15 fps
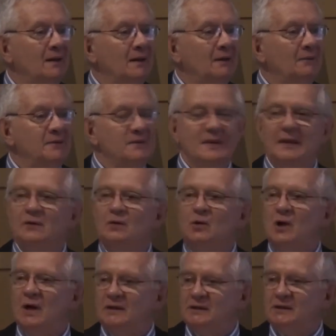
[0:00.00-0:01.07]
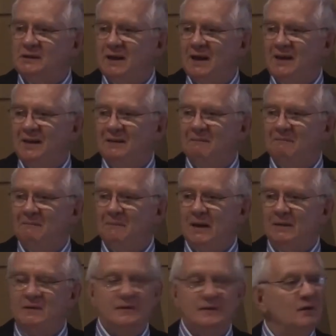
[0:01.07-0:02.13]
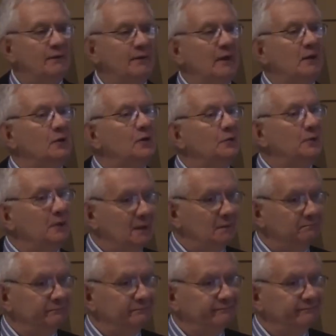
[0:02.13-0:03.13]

It was then crushed by the Soviet Union.